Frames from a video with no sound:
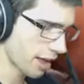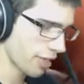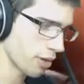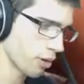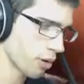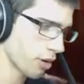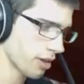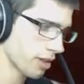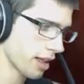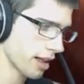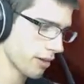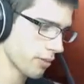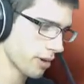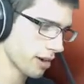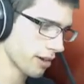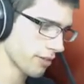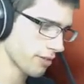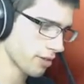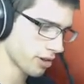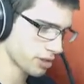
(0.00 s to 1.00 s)
I thought, like,
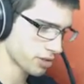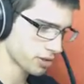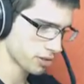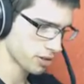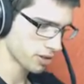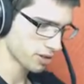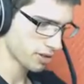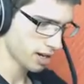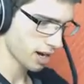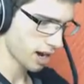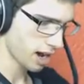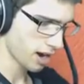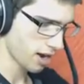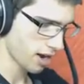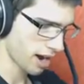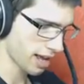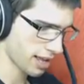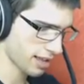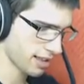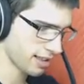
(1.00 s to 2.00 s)
when I first saw this card,
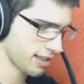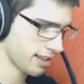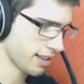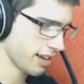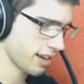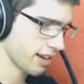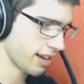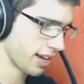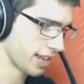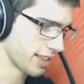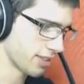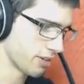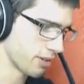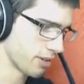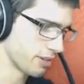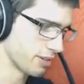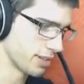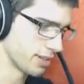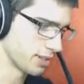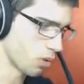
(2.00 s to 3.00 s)
I
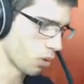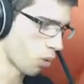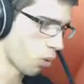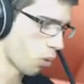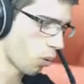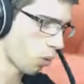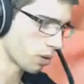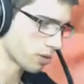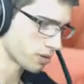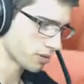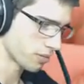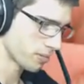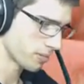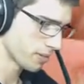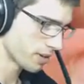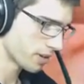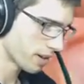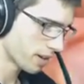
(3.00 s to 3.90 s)
thought it was awesome.